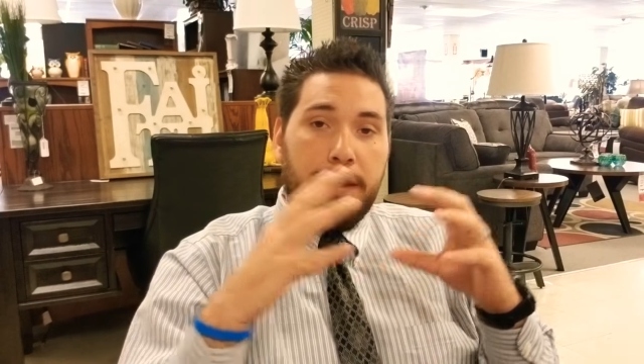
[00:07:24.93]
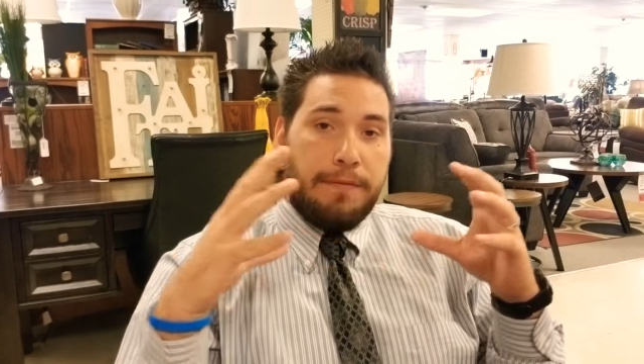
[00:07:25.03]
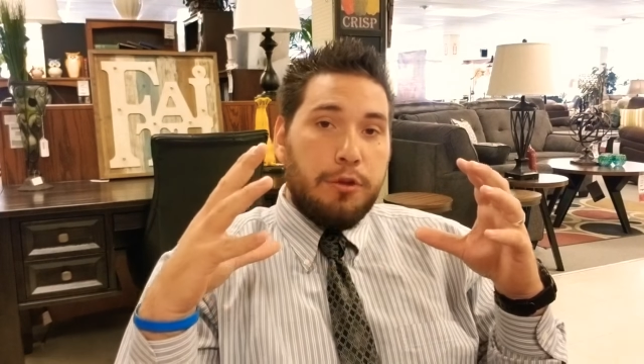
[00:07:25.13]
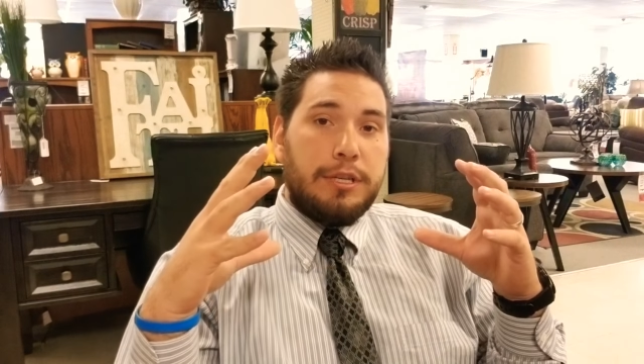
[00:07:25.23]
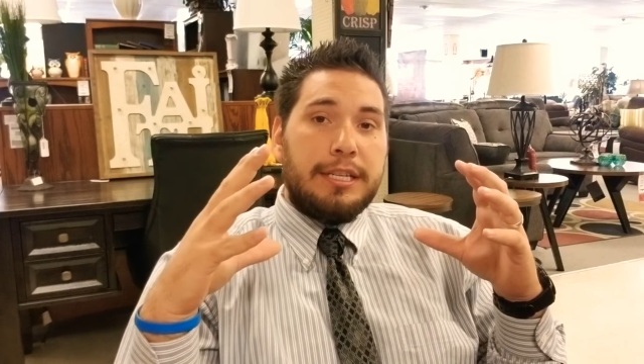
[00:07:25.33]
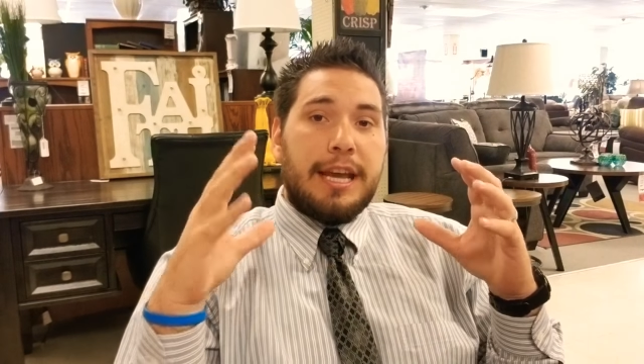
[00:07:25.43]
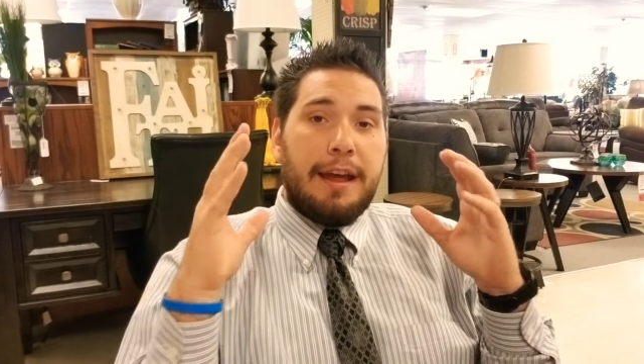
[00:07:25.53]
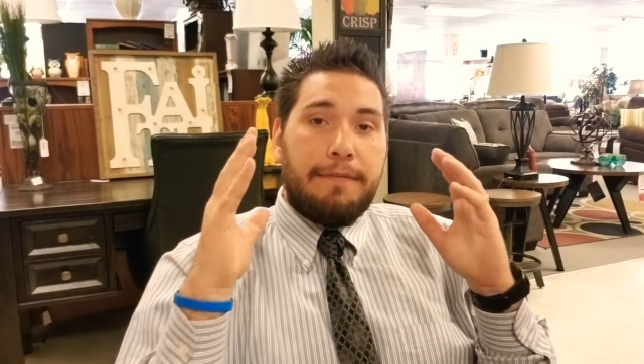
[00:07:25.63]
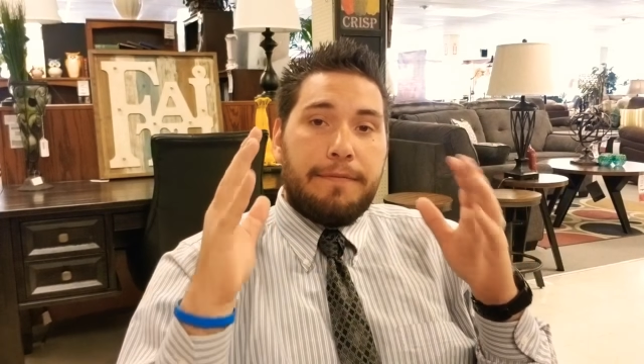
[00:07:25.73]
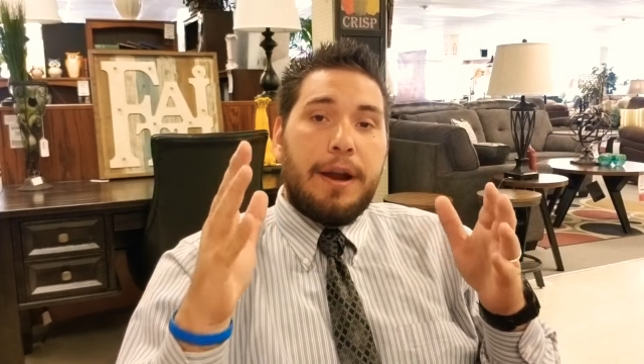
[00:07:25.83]
you just
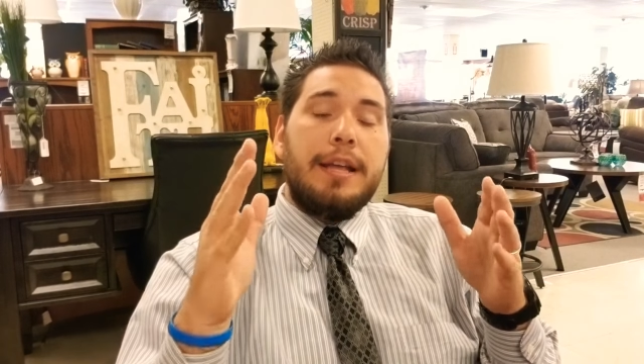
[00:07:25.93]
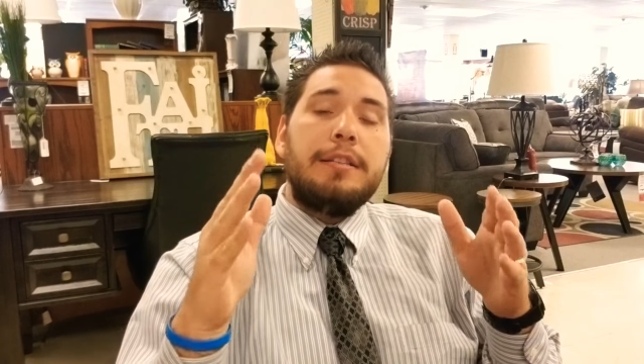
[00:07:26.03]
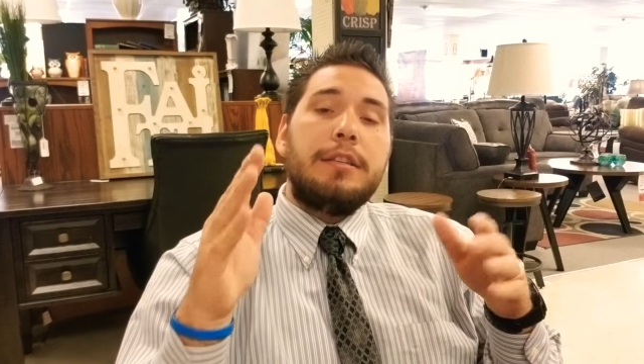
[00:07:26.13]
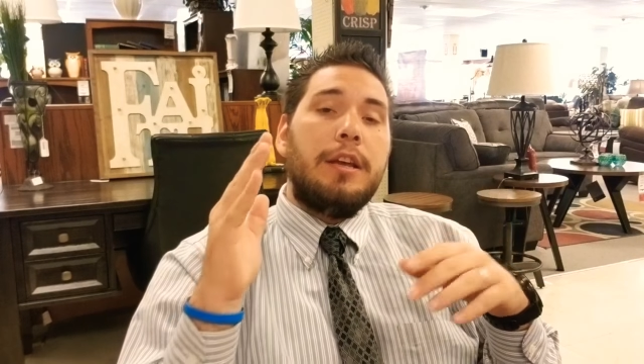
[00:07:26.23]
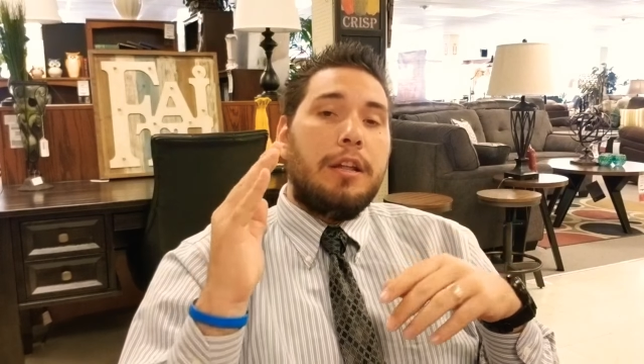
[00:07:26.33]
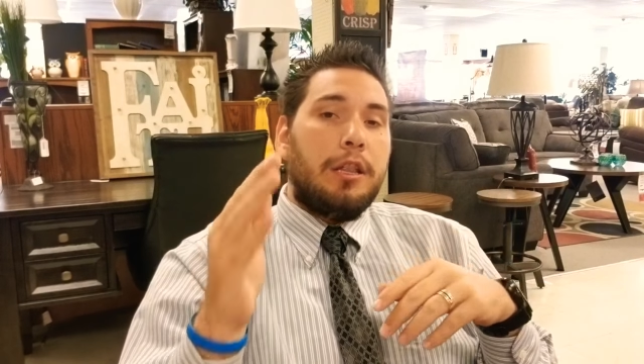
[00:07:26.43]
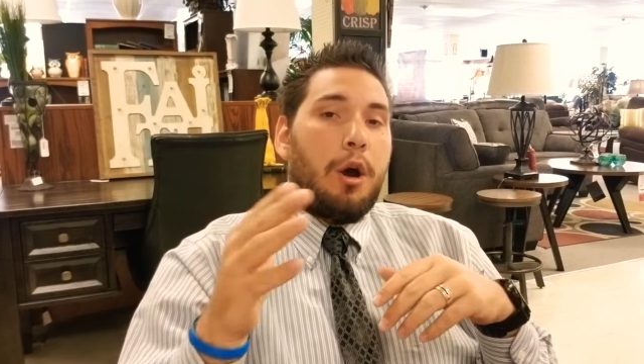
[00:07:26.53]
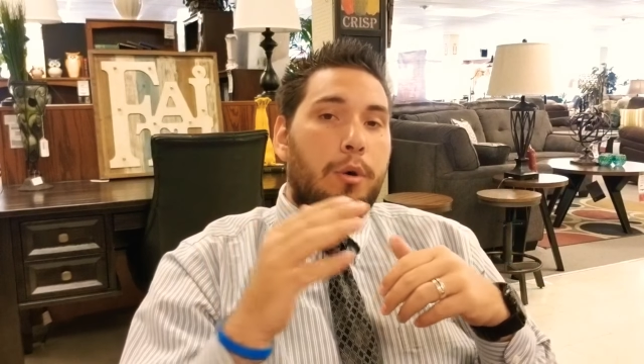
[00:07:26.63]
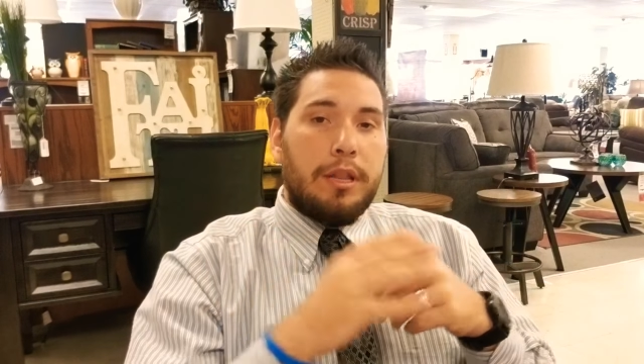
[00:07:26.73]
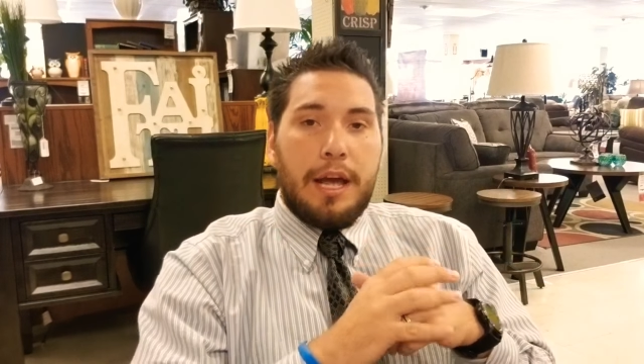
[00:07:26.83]
had friends,
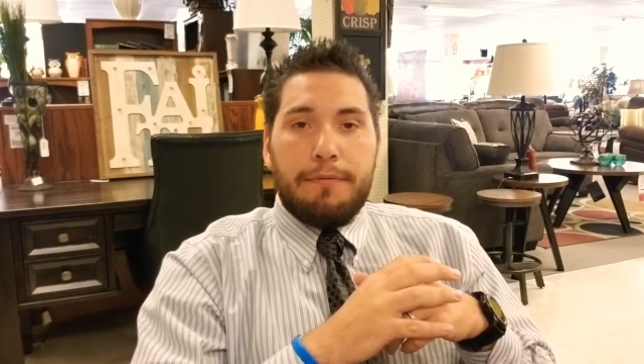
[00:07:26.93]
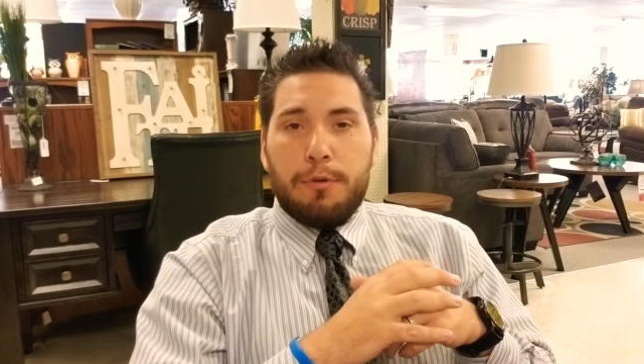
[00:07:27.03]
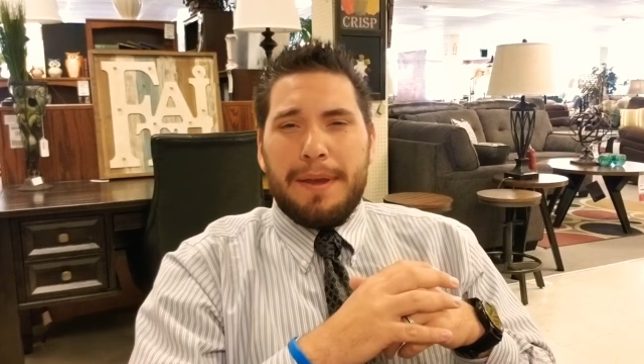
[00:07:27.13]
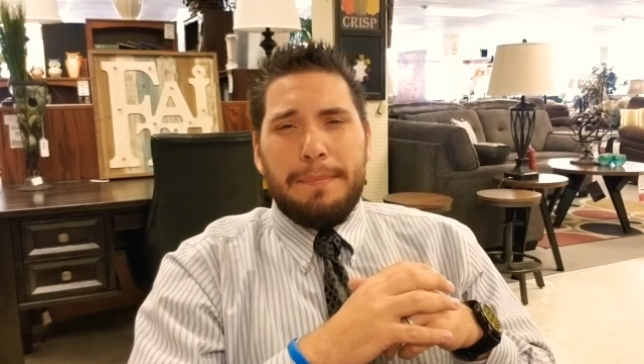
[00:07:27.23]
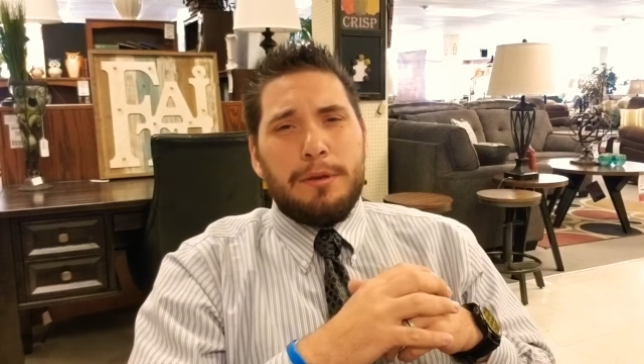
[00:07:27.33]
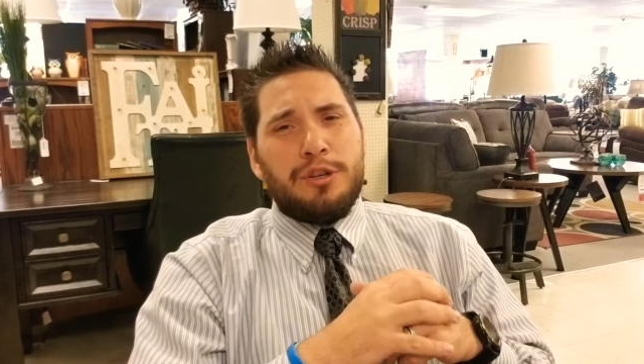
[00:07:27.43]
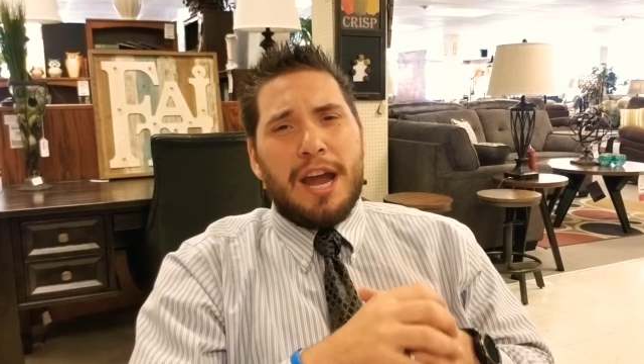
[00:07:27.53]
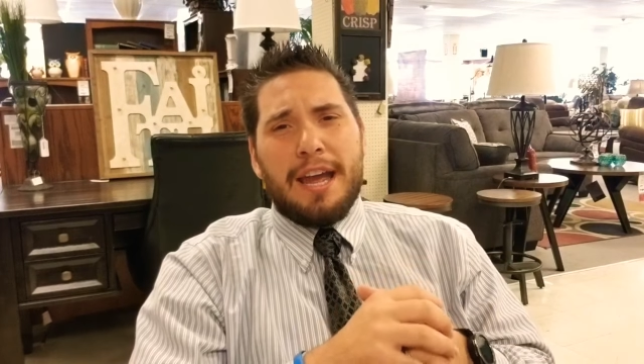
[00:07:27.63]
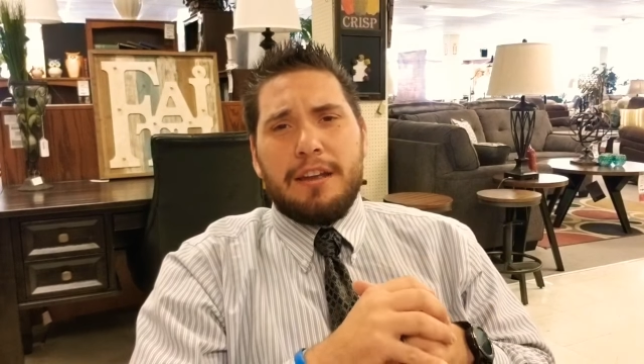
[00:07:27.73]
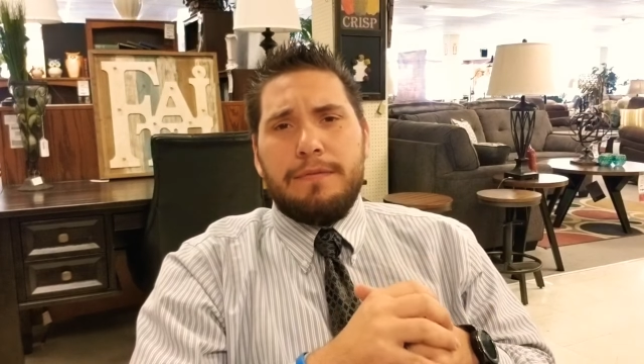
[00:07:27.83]
lower level, maybe
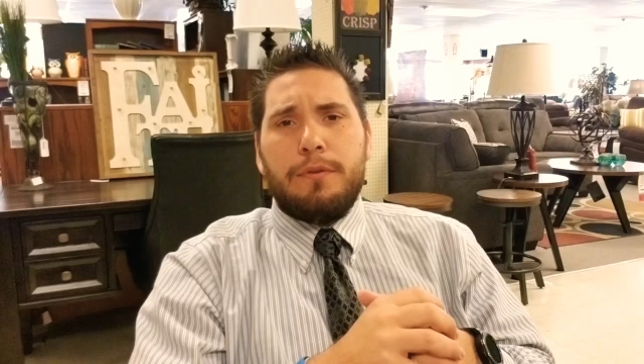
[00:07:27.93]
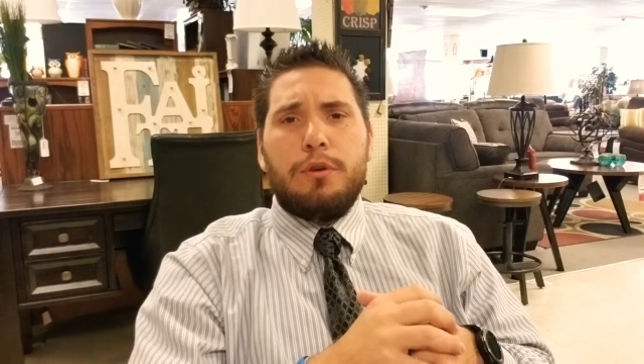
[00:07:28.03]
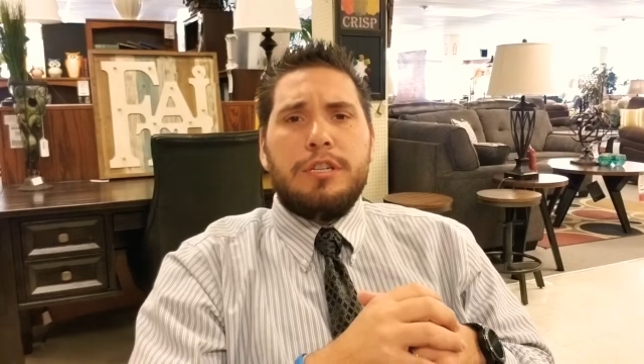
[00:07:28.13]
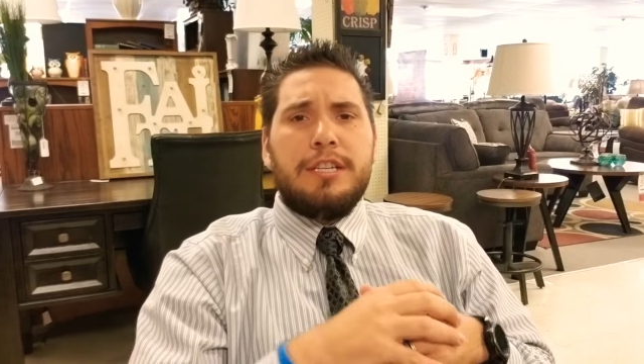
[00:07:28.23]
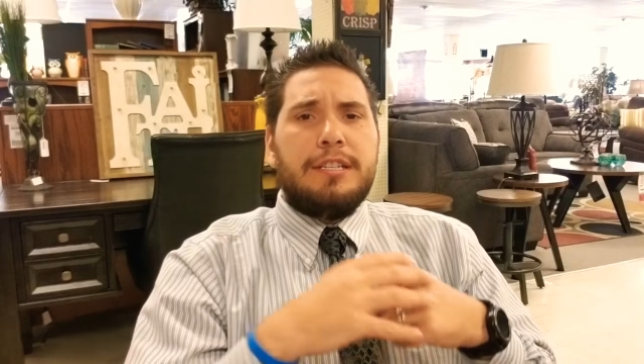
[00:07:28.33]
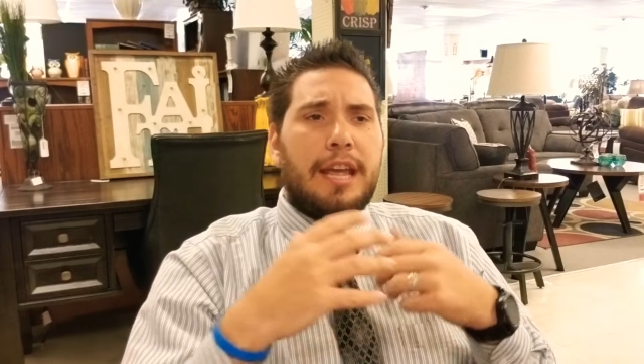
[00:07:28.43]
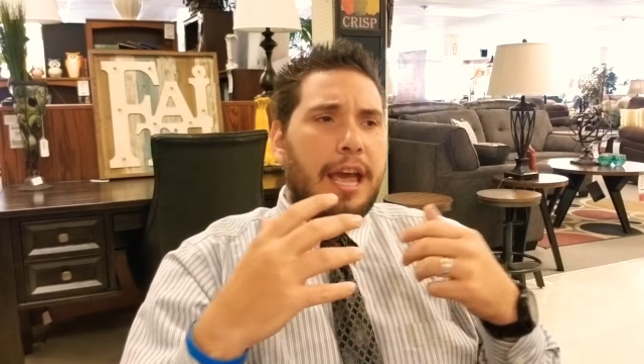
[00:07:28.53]
dragon forges,